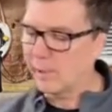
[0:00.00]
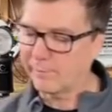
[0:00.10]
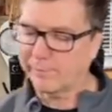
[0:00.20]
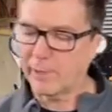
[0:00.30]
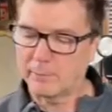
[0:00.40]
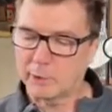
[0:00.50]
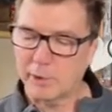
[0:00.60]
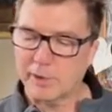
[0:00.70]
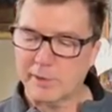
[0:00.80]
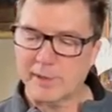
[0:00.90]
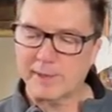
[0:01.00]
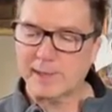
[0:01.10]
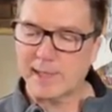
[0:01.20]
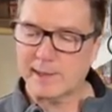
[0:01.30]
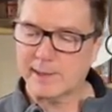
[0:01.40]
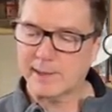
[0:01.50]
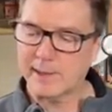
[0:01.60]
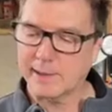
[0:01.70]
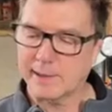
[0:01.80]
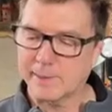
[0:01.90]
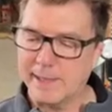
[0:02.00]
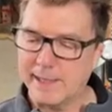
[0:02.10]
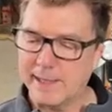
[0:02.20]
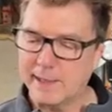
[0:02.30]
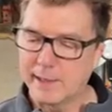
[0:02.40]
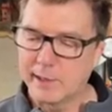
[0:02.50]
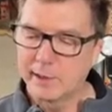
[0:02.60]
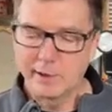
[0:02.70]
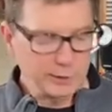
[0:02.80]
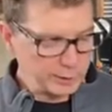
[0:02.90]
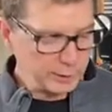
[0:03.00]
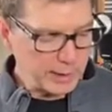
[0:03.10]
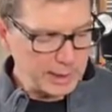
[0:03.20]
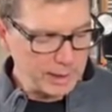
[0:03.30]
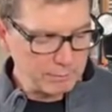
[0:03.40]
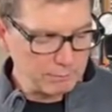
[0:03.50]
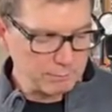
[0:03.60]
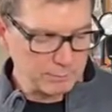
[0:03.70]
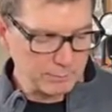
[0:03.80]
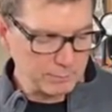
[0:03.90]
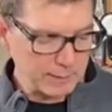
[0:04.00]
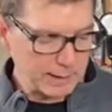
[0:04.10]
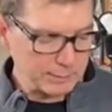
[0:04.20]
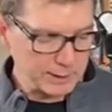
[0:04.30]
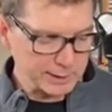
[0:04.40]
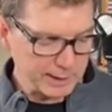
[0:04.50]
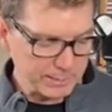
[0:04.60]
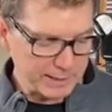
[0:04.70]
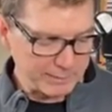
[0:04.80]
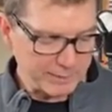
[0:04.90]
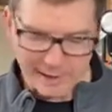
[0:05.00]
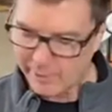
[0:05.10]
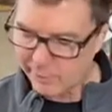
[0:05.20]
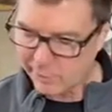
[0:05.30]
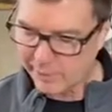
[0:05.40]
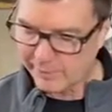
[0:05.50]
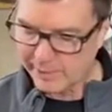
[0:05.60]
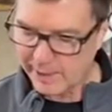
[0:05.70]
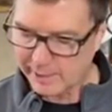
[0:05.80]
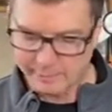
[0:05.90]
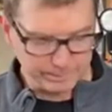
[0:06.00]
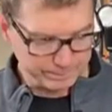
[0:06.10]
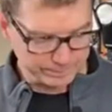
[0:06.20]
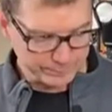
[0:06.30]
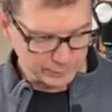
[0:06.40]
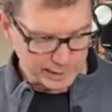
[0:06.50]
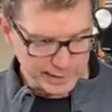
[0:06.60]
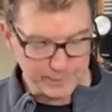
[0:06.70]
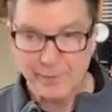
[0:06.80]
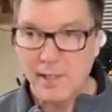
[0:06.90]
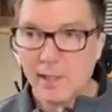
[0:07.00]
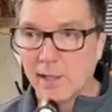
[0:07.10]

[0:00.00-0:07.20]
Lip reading: gone from 200th of a second sync speed to, I'm just going to pick 500th of a second, right?